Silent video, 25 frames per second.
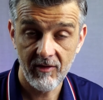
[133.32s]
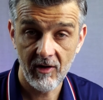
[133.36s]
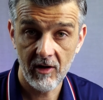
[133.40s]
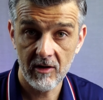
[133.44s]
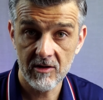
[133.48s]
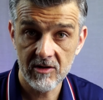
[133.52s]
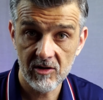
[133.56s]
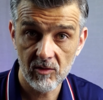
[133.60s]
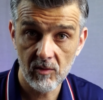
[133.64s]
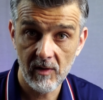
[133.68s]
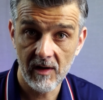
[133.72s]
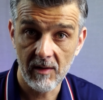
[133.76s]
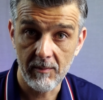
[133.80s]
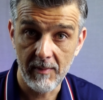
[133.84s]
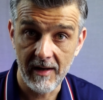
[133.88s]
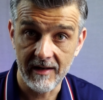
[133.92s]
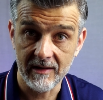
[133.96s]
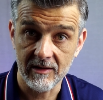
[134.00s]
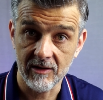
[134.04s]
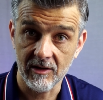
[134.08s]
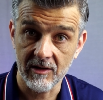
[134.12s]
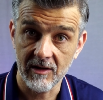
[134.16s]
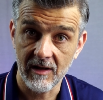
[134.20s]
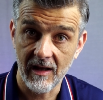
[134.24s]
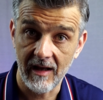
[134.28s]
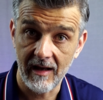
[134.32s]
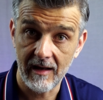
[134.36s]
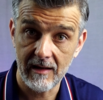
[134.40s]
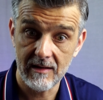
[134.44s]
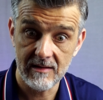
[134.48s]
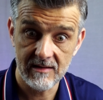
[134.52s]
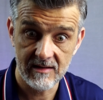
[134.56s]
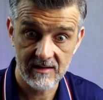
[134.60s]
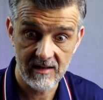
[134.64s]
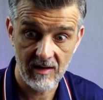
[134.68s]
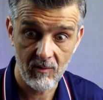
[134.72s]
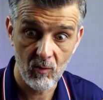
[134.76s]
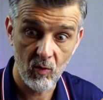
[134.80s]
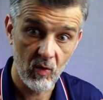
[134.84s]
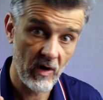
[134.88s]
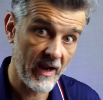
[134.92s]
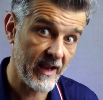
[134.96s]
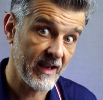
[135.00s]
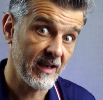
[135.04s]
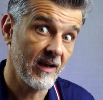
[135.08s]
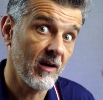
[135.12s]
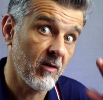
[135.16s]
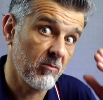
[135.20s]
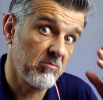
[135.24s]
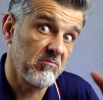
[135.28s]
5 square method is the
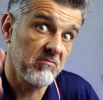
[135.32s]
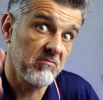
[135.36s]
way